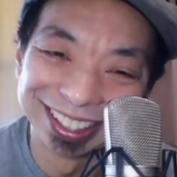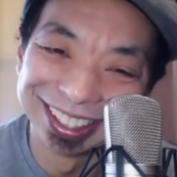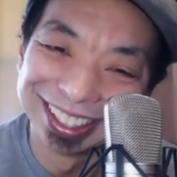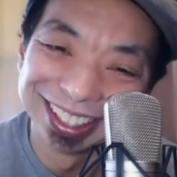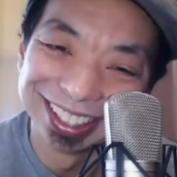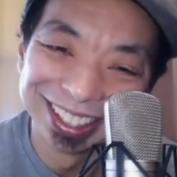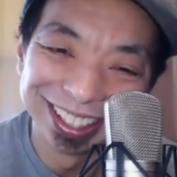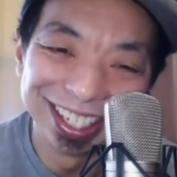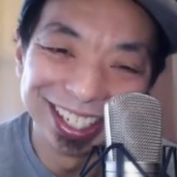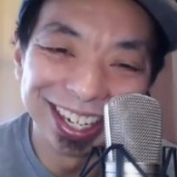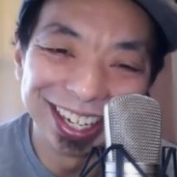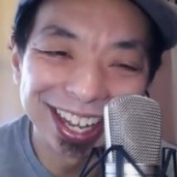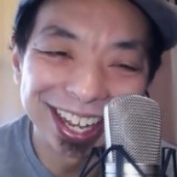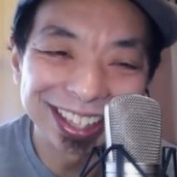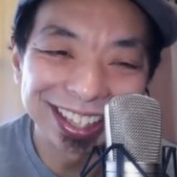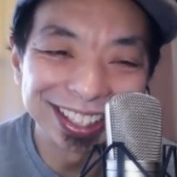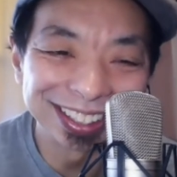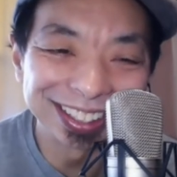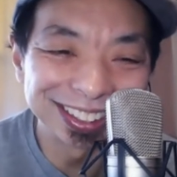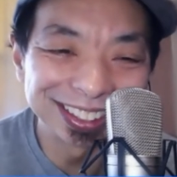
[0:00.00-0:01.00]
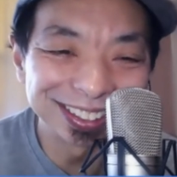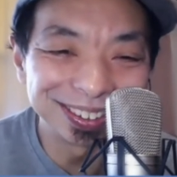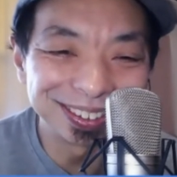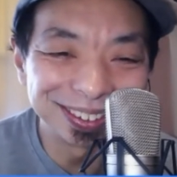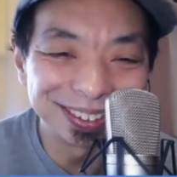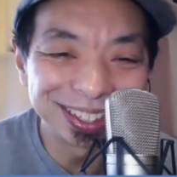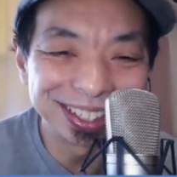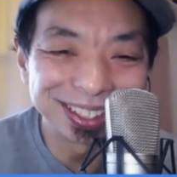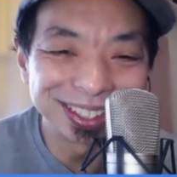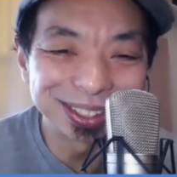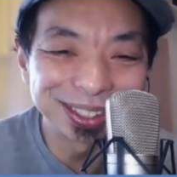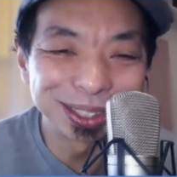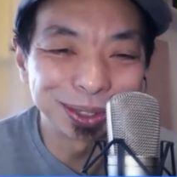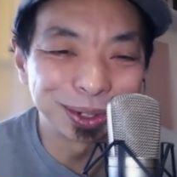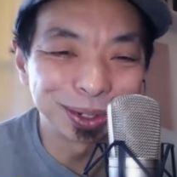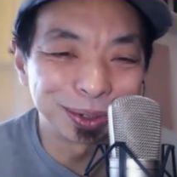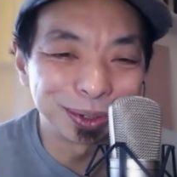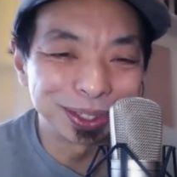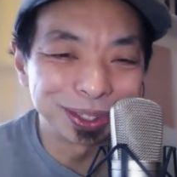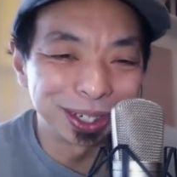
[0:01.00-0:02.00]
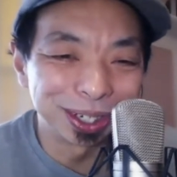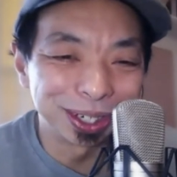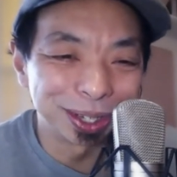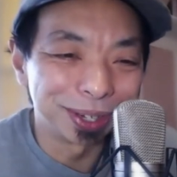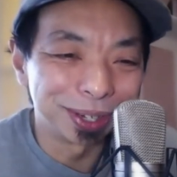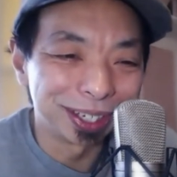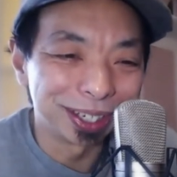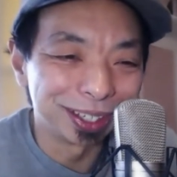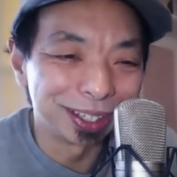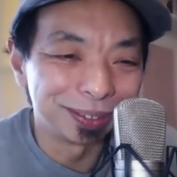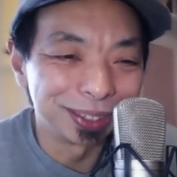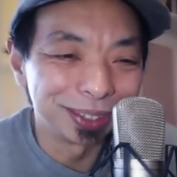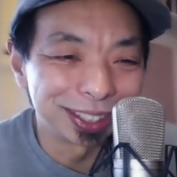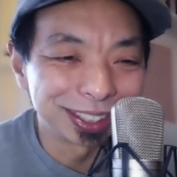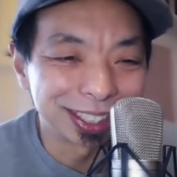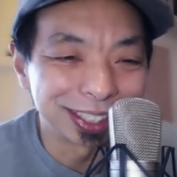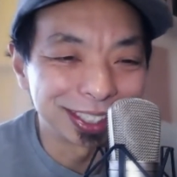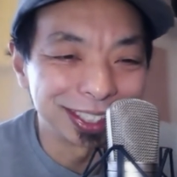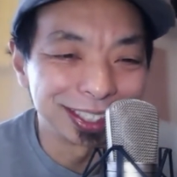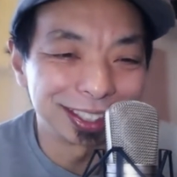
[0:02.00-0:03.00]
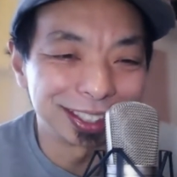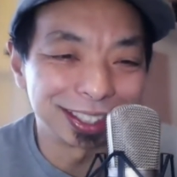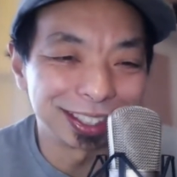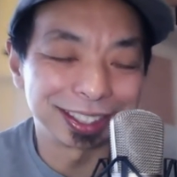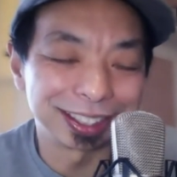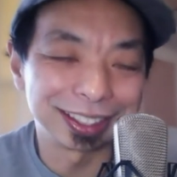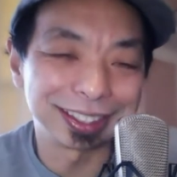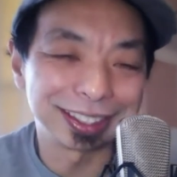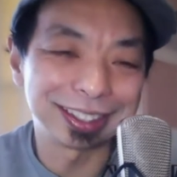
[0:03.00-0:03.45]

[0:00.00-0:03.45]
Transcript: no, I think it's really interesting what we're talking about here because I think that